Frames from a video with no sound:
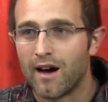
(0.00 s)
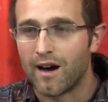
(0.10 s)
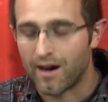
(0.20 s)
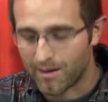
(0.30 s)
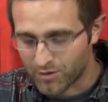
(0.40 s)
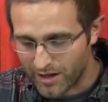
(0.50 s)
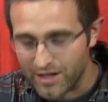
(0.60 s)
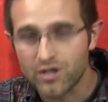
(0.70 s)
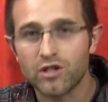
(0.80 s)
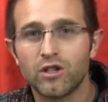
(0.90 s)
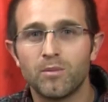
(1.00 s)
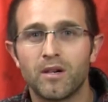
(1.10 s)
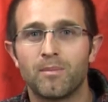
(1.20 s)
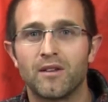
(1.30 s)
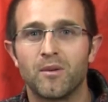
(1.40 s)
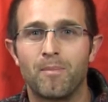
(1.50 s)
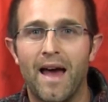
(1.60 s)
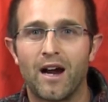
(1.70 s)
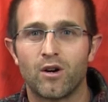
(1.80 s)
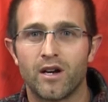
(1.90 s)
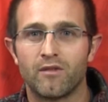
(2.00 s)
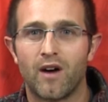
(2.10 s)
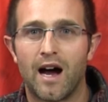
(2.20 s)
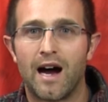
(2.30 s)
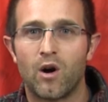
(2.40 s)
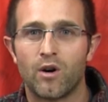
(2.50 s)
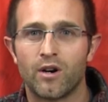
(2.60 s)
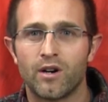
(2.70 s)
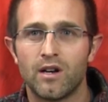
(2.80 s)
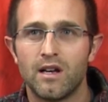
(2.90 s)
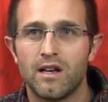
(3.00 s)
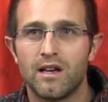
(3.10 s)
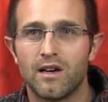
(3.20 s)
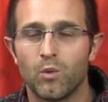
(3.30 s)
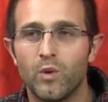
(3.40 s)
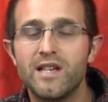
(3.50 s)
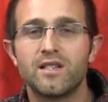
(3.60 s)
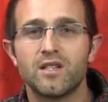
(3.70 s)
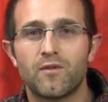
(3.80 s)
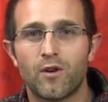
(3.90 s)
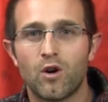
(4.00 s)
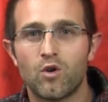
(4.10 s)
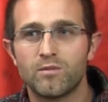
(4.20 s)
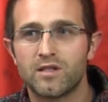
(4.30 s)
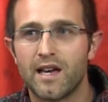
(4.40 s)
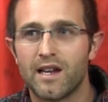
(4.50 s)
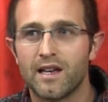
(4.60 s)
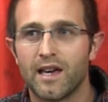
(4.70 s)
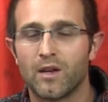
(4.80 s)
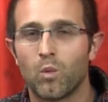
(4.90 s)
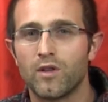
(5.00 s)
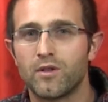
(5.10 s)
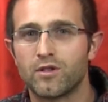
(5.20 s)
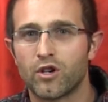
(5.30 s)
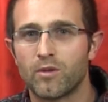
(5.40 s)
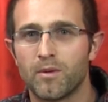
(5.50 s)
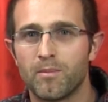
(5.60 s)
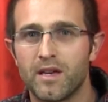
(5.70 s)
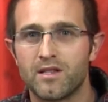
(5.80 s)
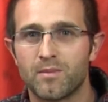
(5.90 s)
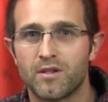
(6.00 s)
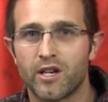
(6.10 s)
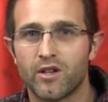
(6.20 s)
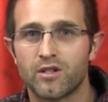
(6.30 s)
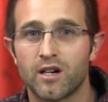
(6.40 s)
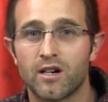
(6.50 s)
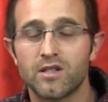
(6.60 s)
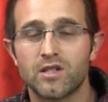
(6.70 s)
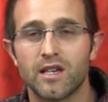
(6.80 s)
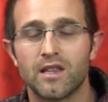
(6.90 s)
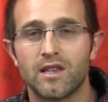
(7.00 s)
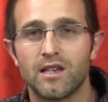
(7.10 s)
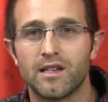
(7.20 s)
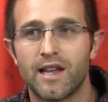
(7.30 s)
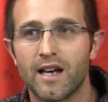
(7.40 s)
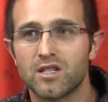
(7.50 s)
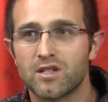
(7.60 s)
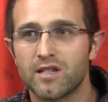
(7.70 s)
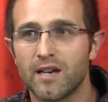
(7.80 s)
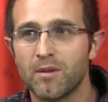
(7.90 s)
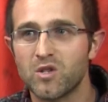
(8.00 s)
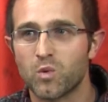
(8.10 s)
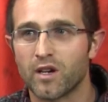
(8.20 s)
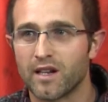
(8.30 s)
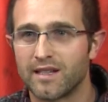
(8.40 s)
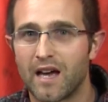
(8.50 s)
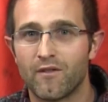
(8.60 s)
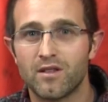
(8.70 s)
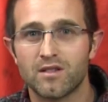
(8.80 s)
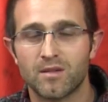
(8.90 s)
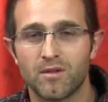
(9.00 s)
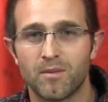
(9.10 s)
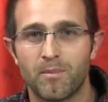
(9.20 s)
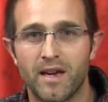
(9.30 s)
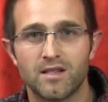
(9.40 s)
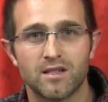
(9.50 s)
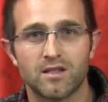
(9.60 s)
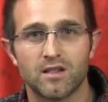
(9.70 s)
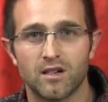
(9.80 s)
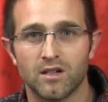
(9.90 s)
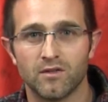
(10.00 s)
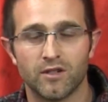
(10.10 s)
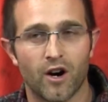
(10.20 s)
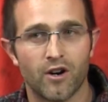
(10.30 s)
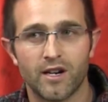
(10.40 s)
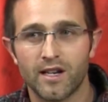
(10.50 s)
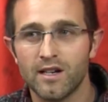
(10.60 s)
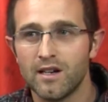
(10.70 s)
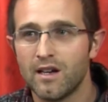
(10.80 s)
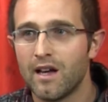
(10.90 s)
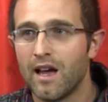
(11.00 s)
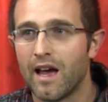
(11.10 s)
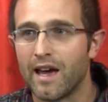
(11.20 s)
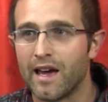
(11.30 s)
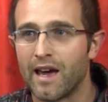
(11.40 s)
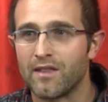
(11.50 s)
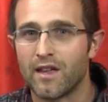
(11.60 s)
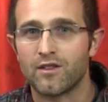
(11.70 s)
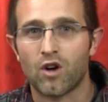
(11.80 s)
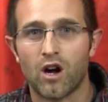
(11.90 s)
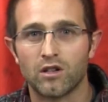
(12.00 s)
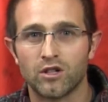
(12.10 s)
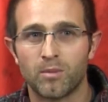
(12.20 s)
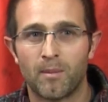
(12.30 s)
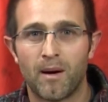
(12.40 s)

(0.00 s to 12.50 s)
that's just a little bit about the background of our reasons for homesteading and what the term means in particular to us. In the next segments, we're going to dive into some of the basics of gardening and then talk a little bit